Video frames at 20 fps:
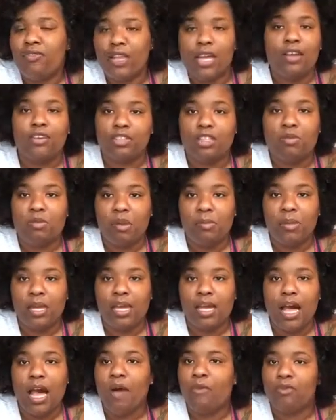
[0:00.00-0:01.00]
That used to be
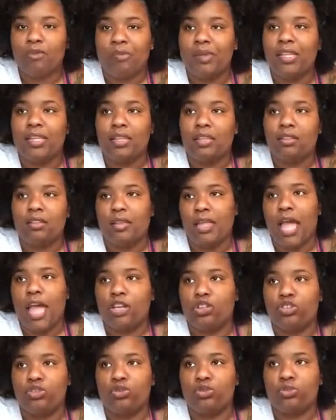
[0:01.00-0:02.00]
me. I would be
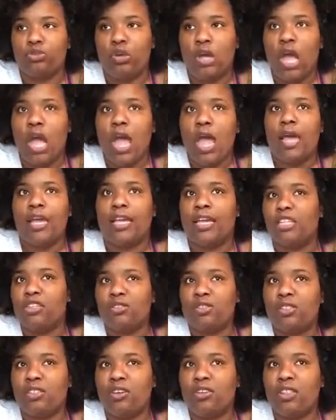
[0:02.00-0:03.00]
natural, get
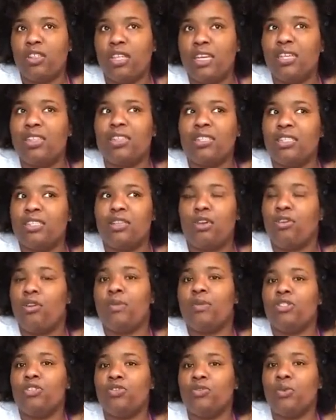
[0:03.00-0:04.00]
to a certain length, don't know
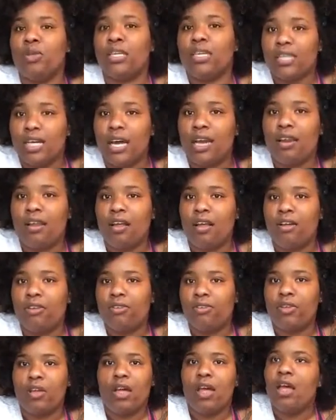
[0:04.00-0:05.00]
what to do with it, cut it
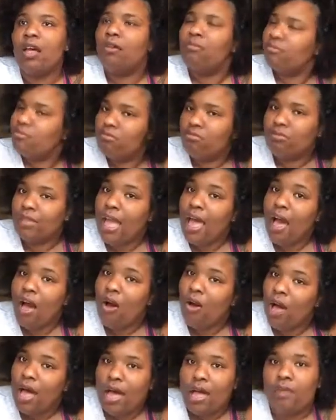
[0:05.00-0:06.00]
off.
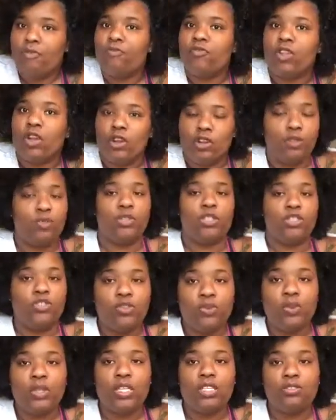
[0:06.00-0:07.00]
Now I've learned what to
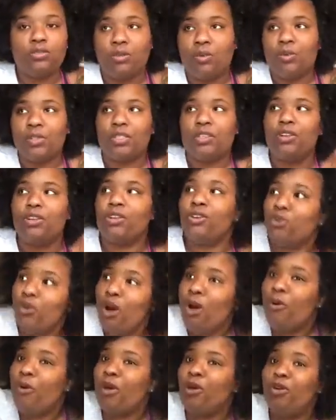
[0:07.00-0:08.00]
do with it, so it's going to
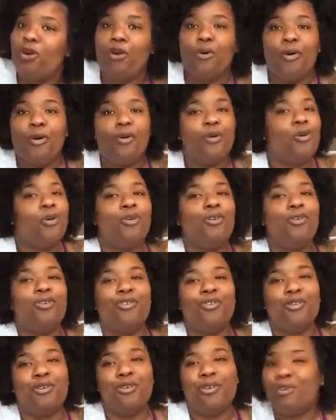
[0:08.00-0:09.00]
grow and grow and grow and
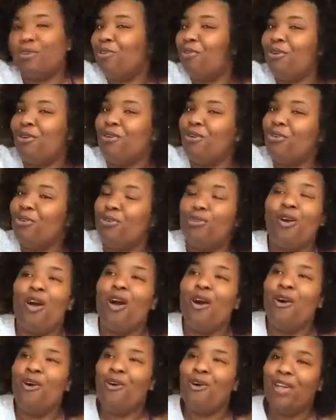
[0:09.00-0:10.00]
grow and grow and
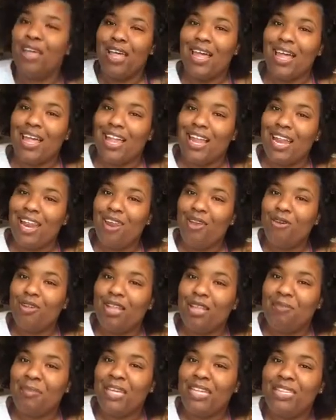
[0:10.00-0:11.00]
grow. No
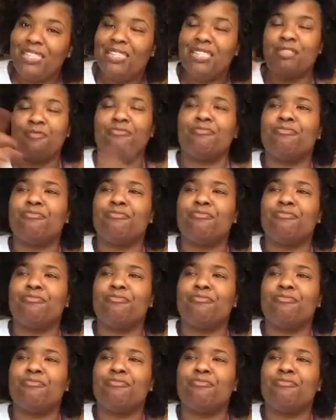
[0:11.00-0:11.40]
limits.